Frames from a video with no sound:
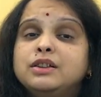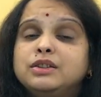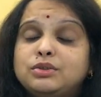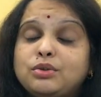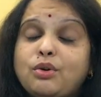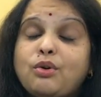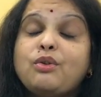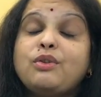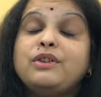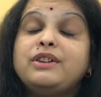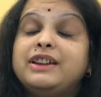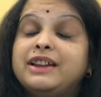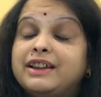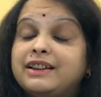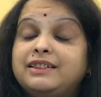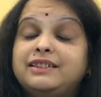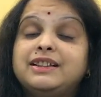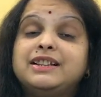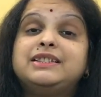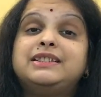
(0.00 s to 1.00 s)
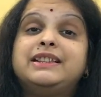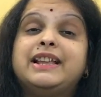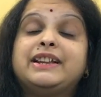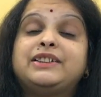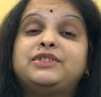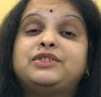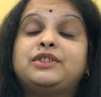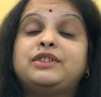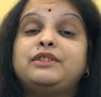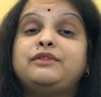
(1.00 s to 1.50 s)
So here in this
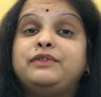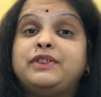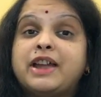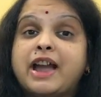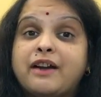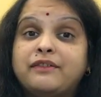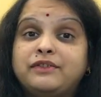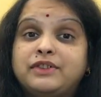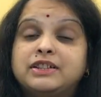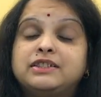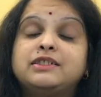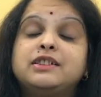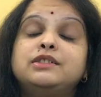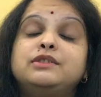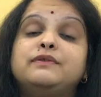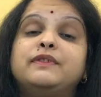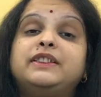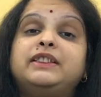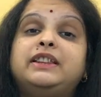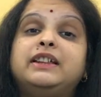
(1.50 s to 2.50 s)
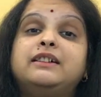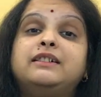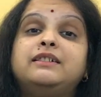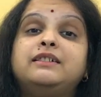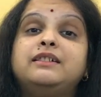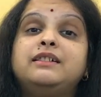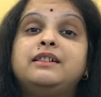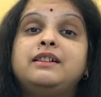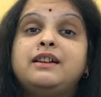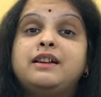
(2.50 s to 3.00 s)
lecture, we have discussed with the
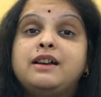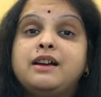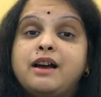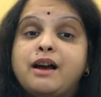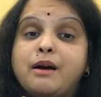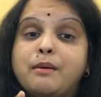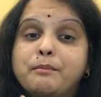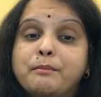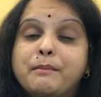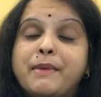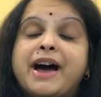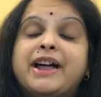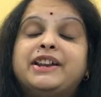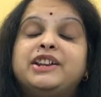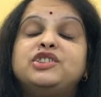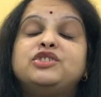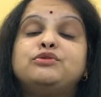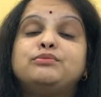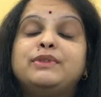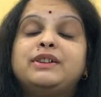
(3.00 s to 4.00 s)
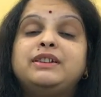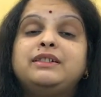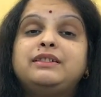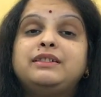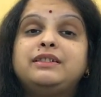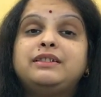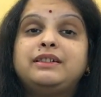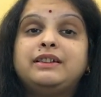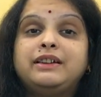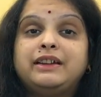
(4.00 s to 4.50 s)

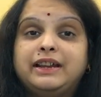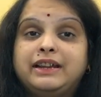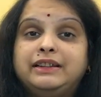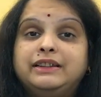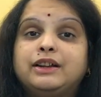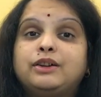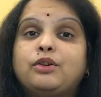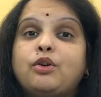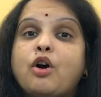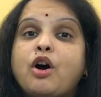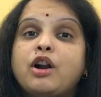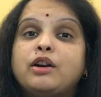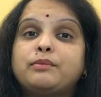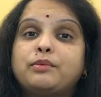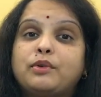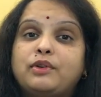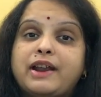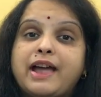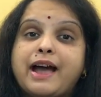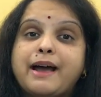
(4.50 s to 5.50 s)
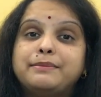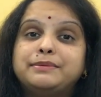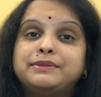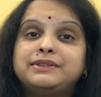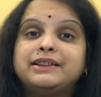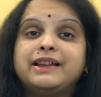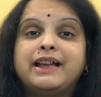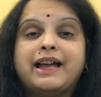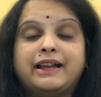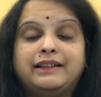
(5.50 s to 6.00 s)
management in the cord
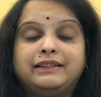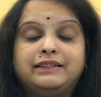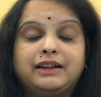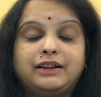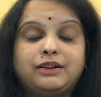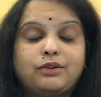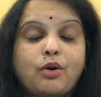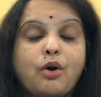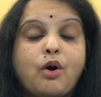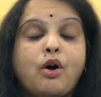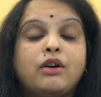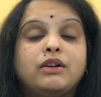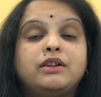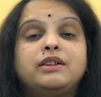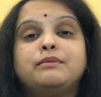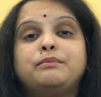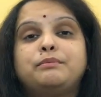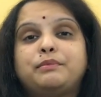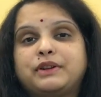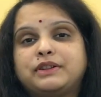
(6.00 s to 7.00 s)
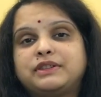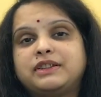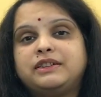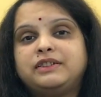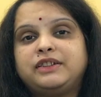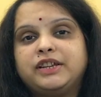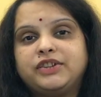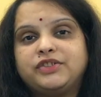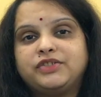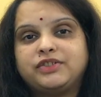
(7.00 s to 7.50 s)
prolapse and the cord
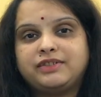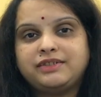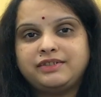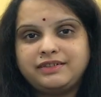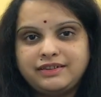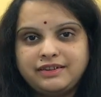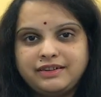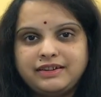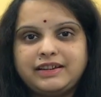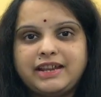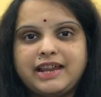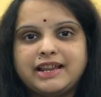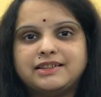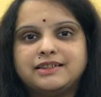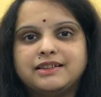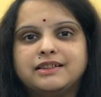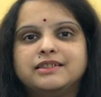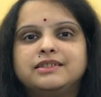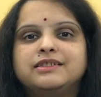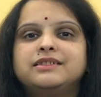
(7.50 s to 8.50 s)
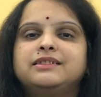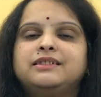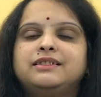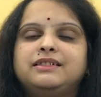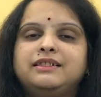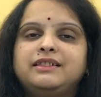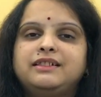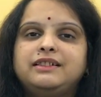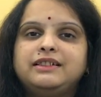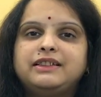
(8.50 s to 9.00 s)
presentation cases.
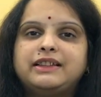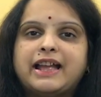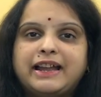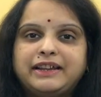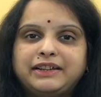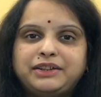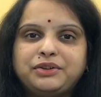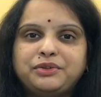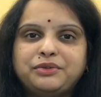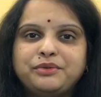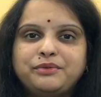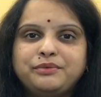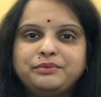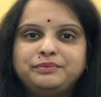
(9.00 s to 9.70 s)
Thank you.